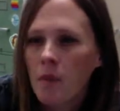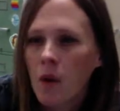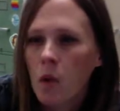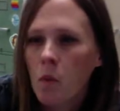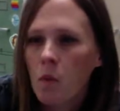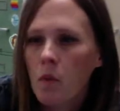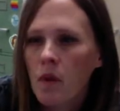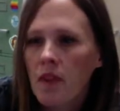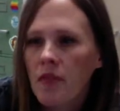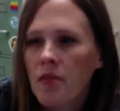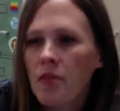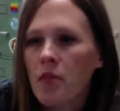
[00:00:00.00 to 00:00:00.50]

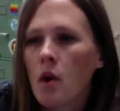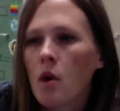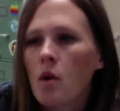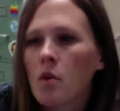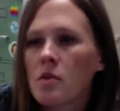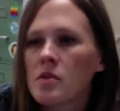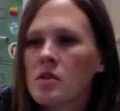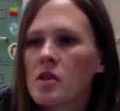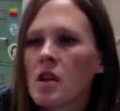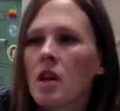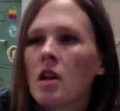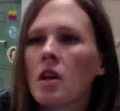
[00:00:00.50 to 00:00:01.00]
With
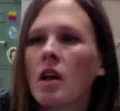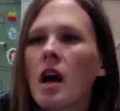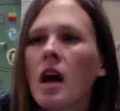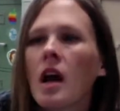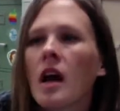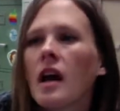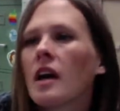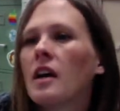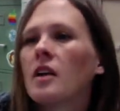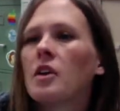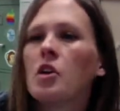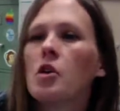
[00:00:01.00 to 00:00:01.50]
those,
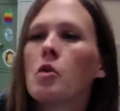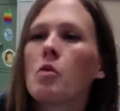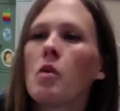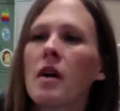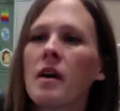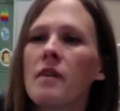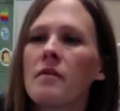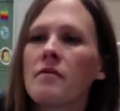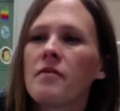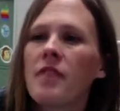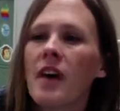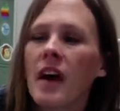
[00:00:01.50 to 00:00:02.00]
you are
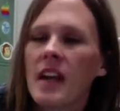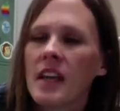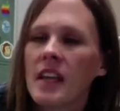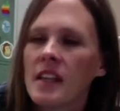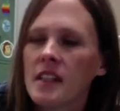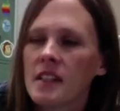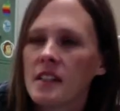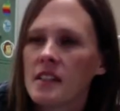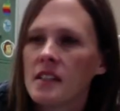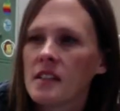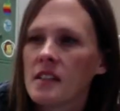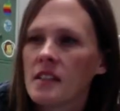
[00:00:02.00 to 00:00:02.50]

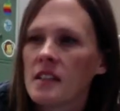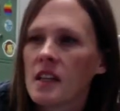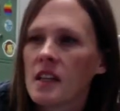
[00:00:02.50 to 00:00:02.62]
invited.